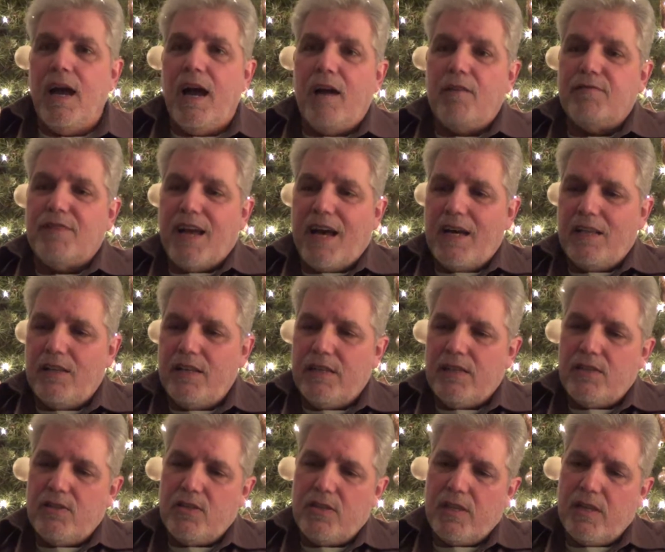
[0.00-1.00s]
I've got
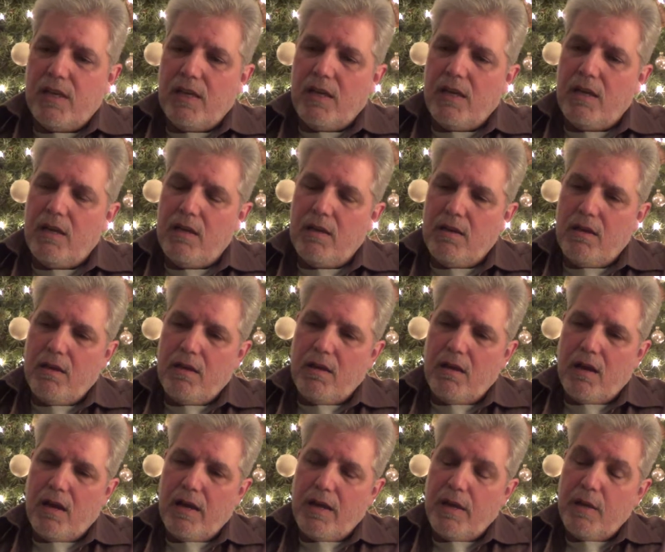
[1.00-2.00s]
like this thing uh,